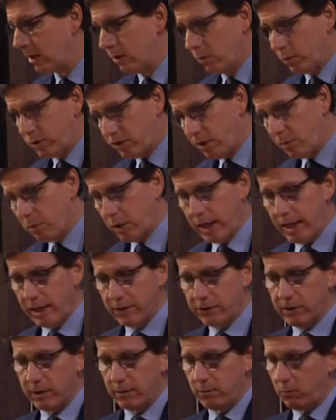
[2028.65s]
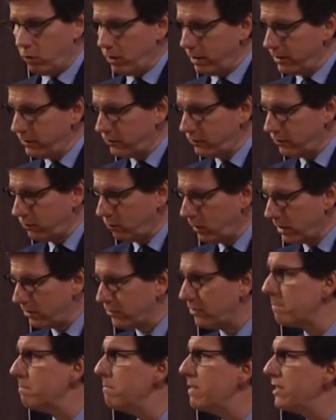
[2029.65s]
When someone asked him once,
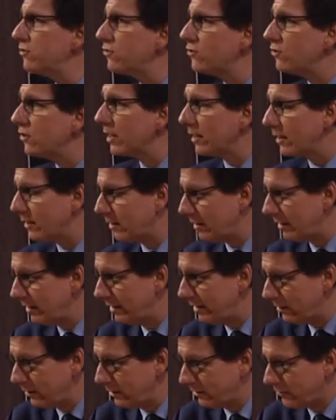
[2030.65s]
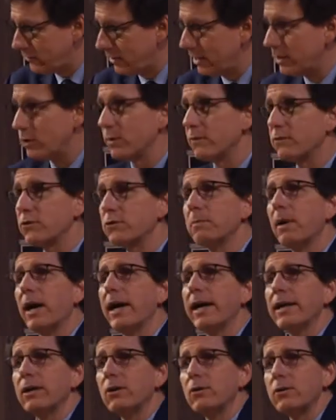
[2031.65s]
What's a mystic? Khalil is said to have
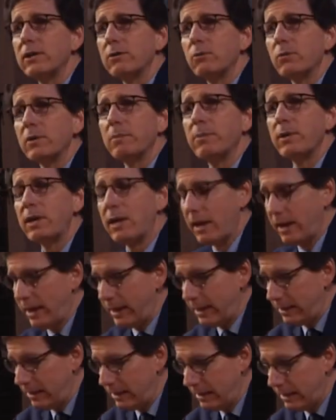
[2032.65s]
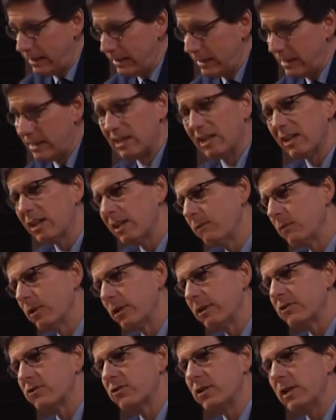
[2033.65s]
smiled and replied, Nothing
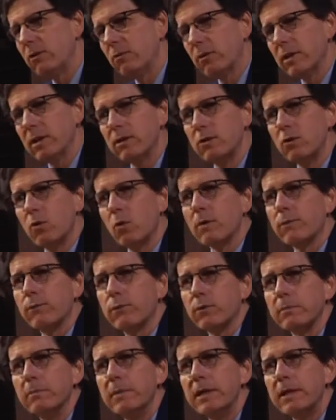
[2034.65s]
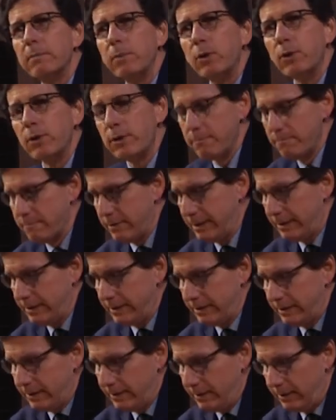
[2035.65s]
very secret nor formidable,
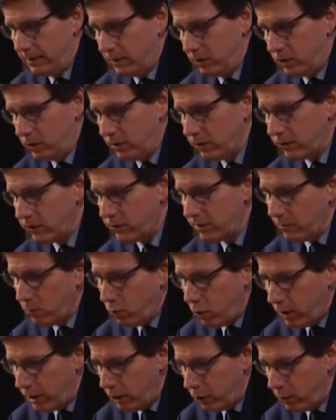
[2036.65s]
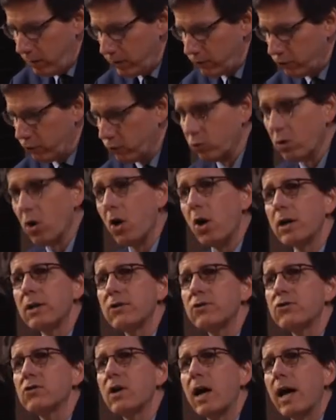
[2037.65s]
just someone who has drawn
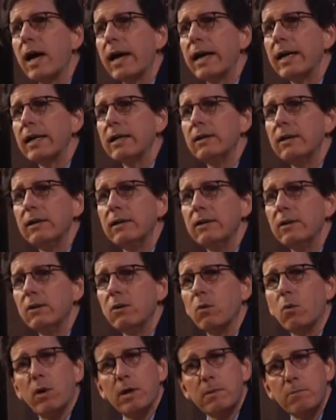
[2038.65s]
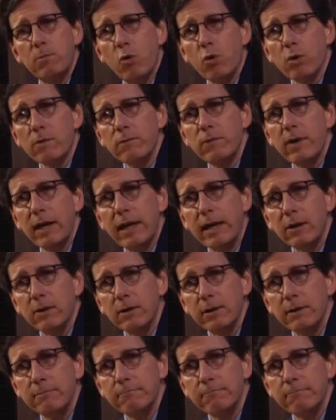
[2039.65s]
aside one more veil.